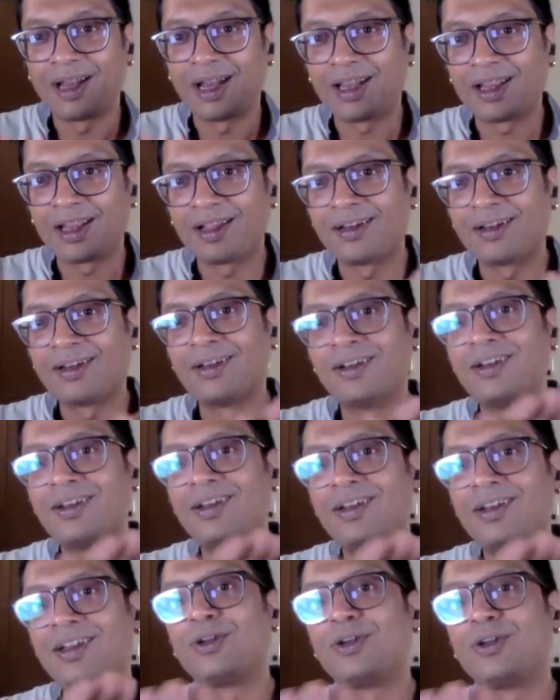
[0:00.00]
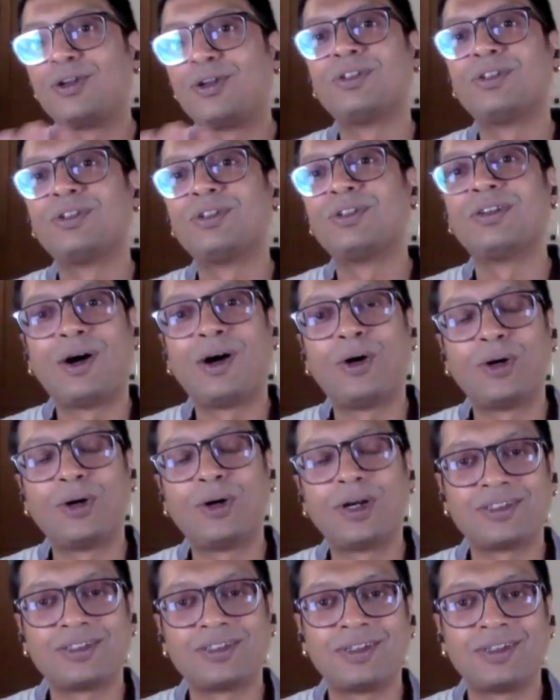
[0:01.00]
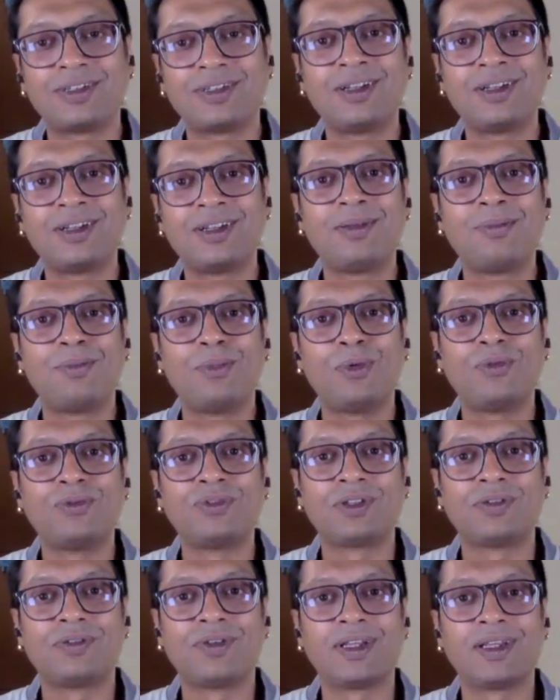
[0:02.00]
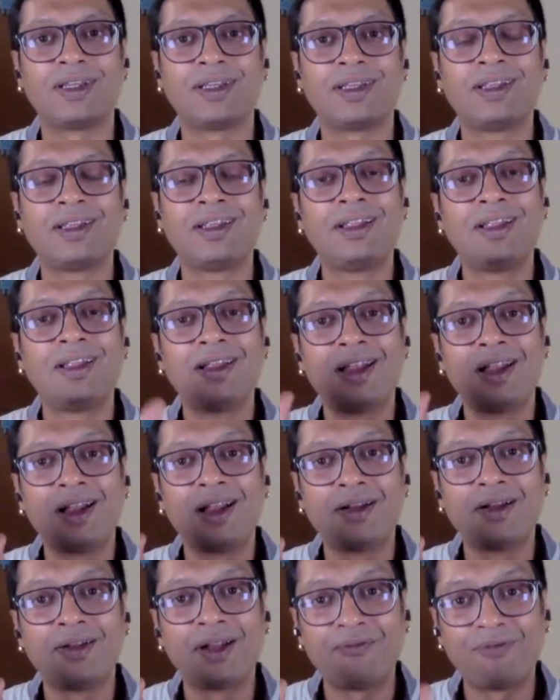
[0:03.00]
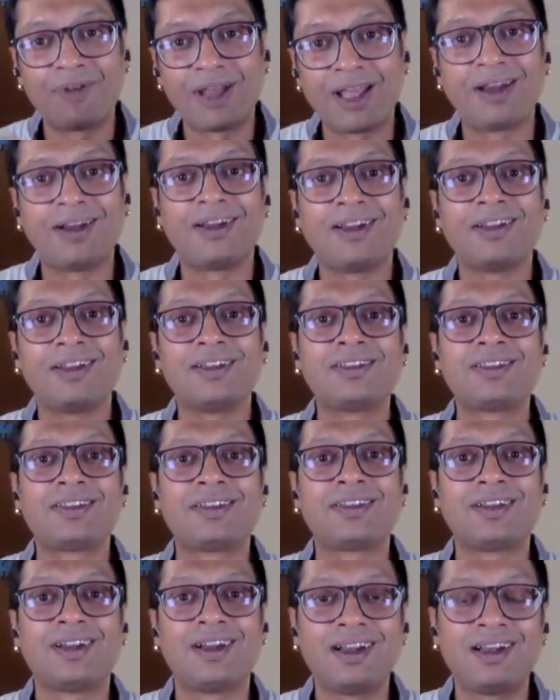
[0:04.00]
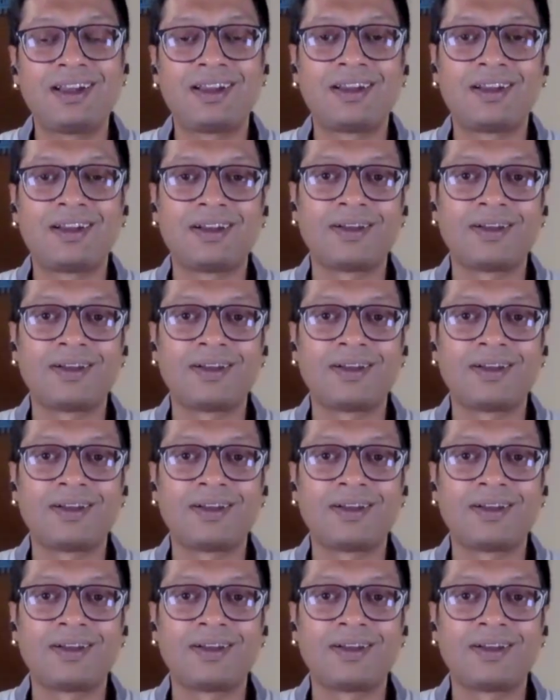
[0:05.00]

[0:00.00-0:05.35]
learning to observe how attention moves away, where it is, right?